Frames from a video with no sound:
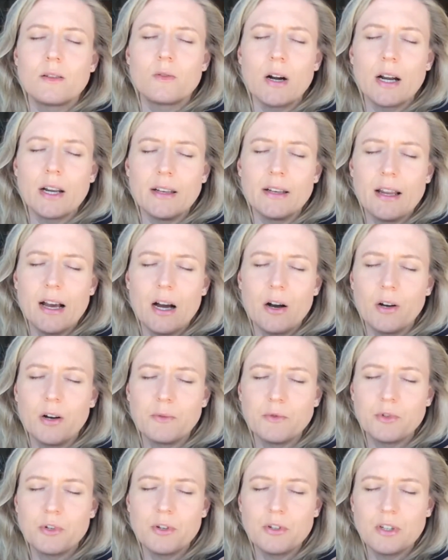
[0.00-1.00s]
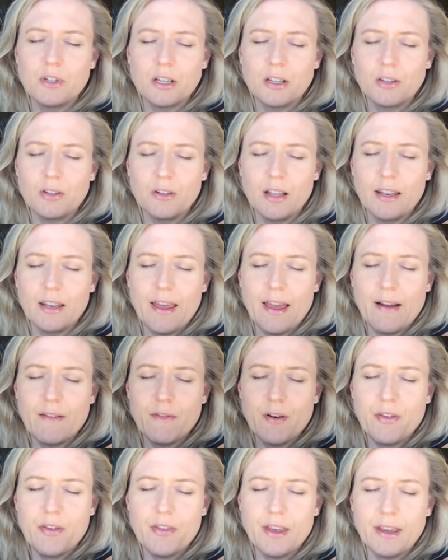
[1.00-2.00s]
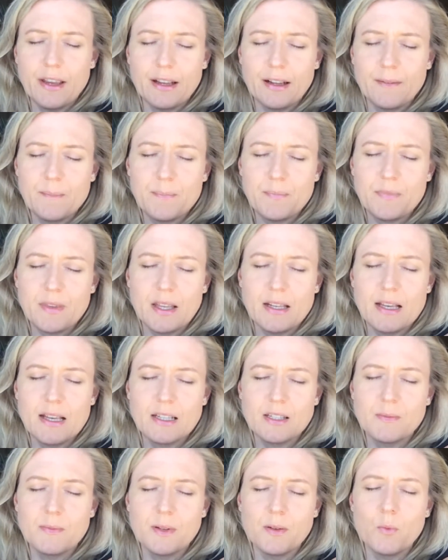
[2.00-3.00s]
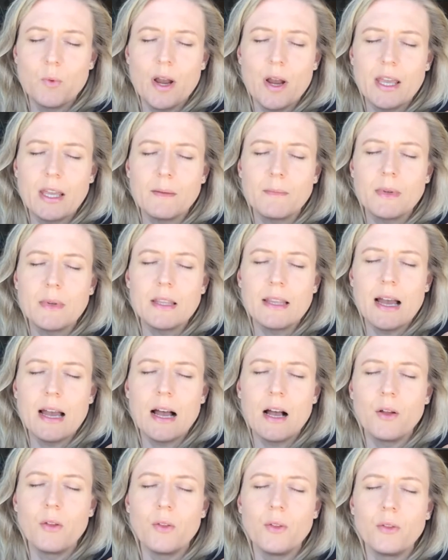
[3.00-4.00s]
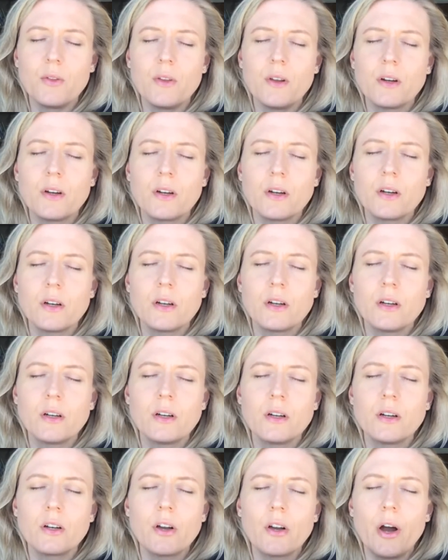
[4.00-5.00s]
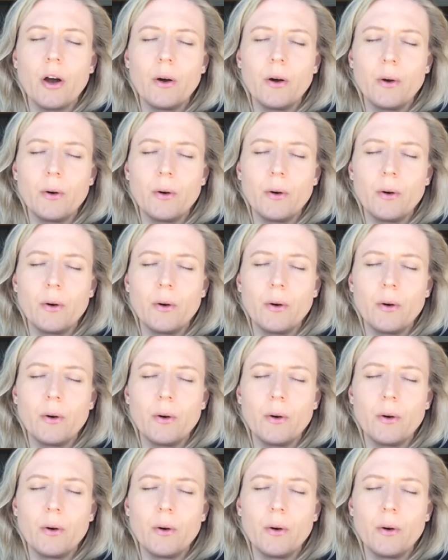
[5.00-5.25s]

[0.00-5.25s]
Right now I'm choosing to let everything that has been weighing me down go.